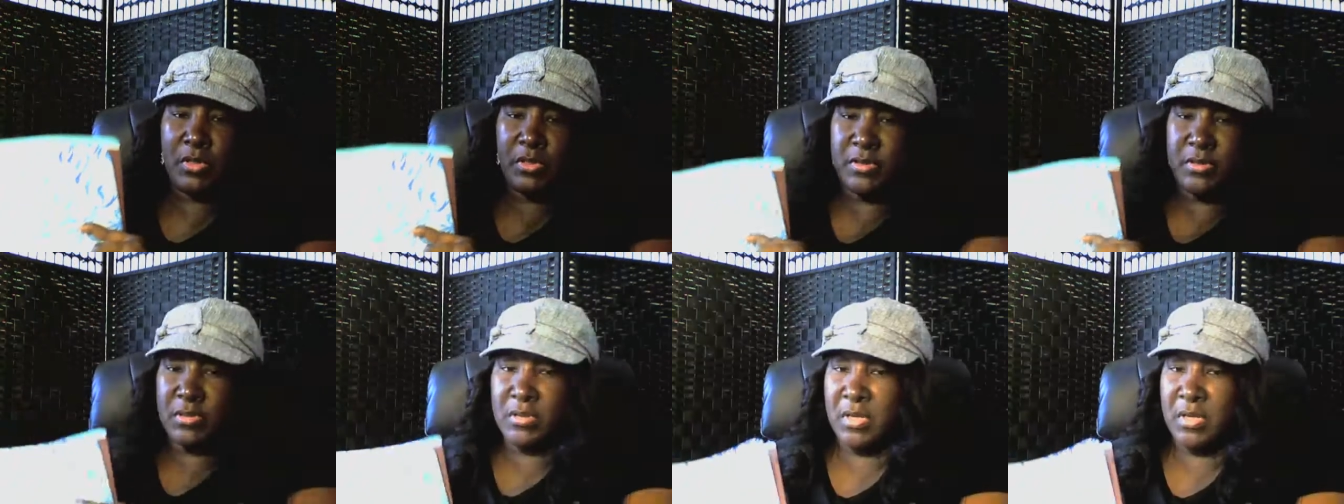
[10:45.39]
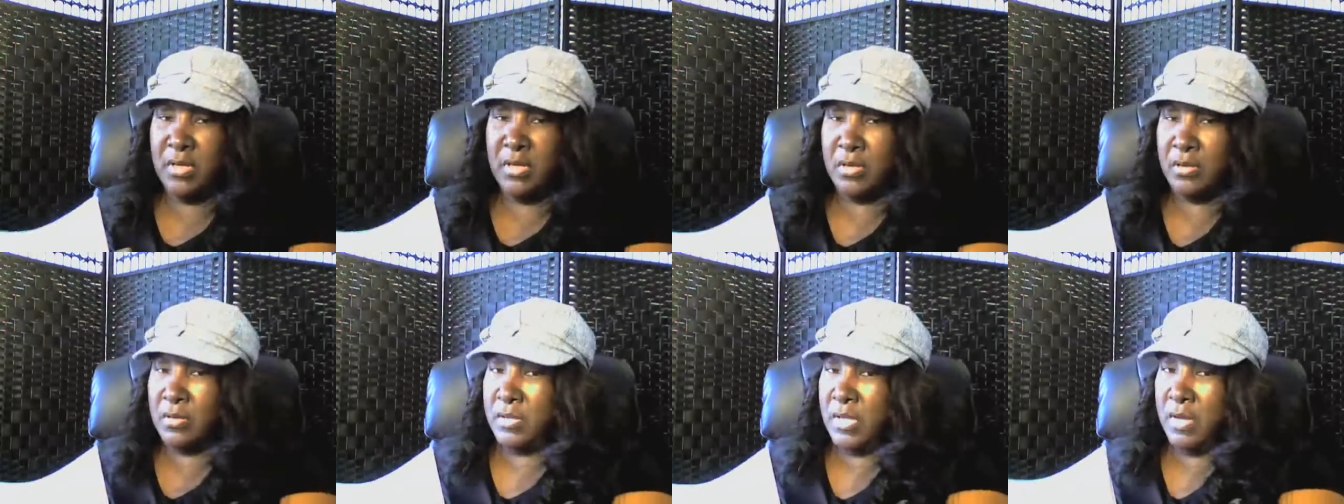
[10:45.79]
It's, uh,
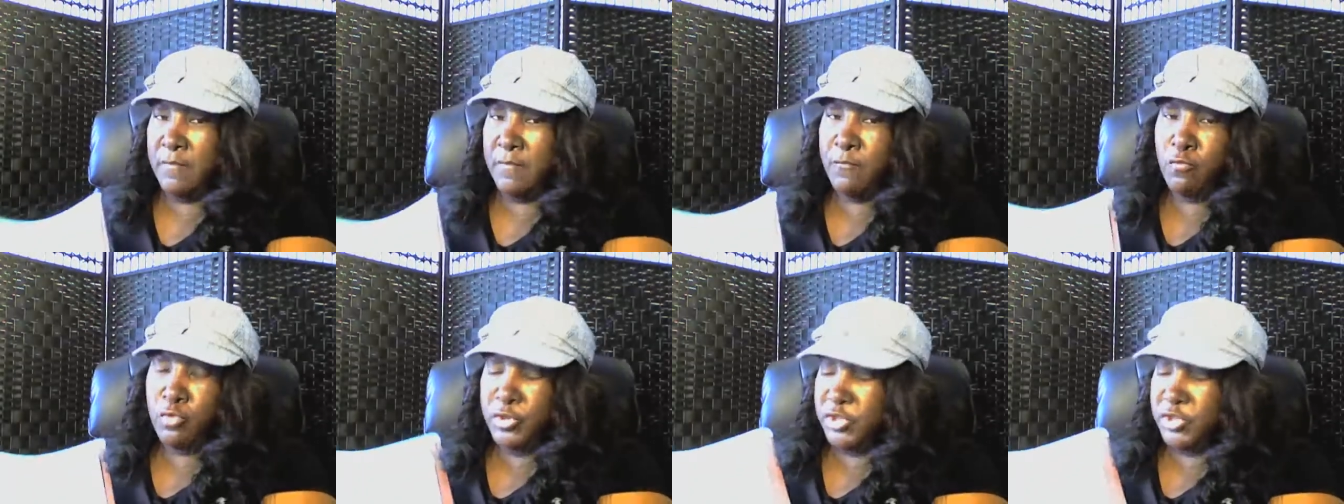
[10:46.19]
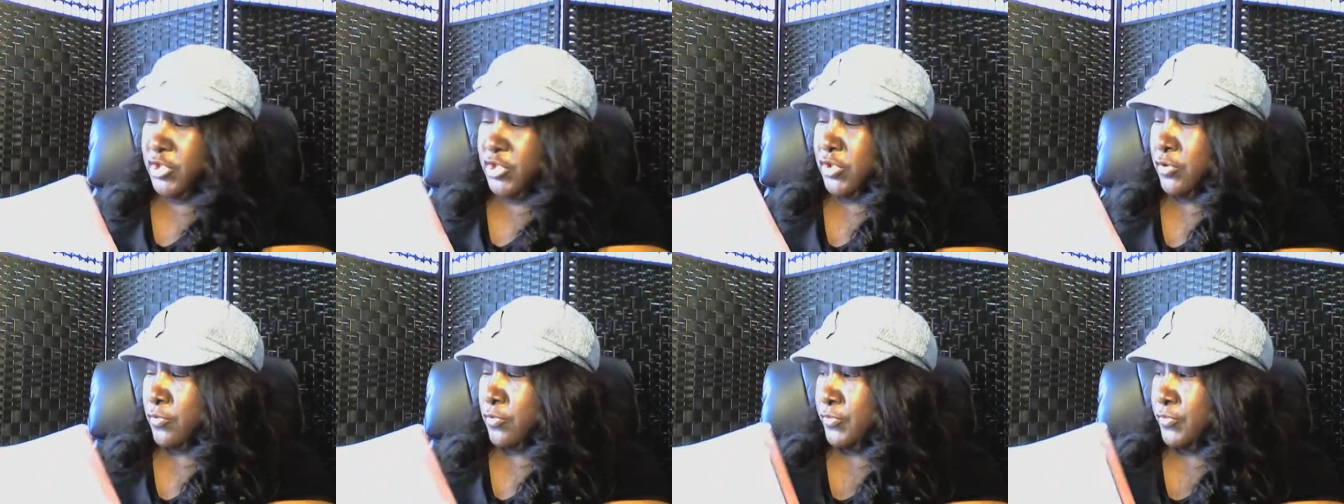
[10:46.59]
it have four
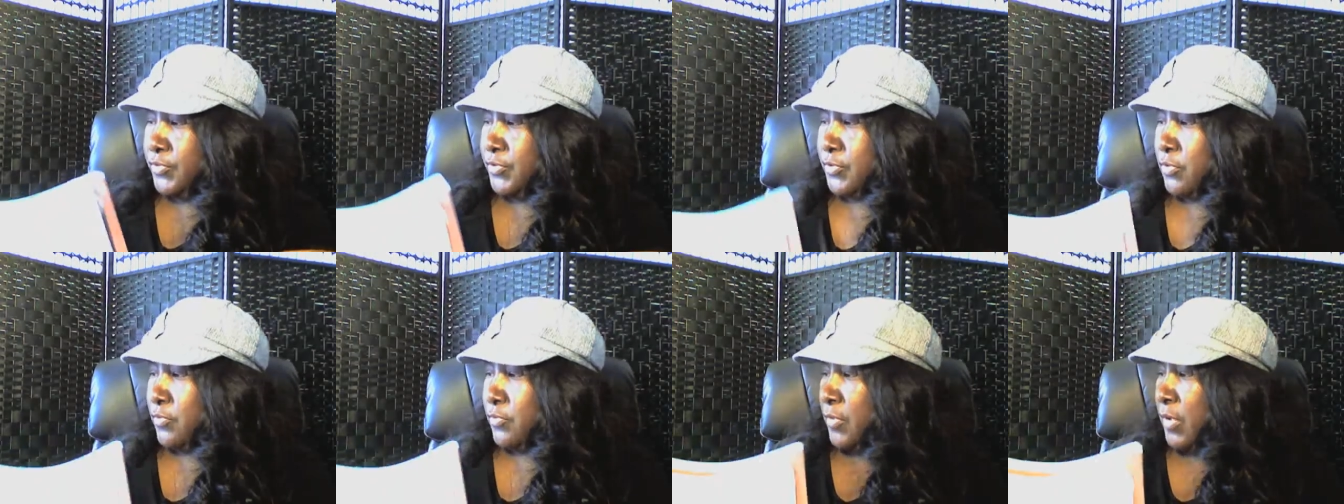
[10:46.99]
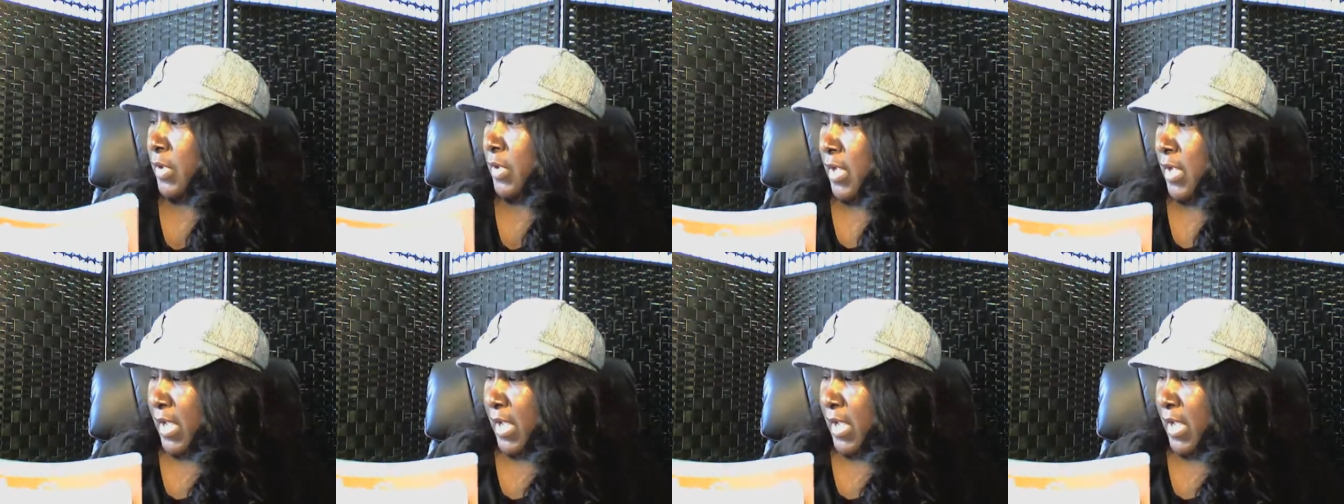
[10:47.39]
chairs, so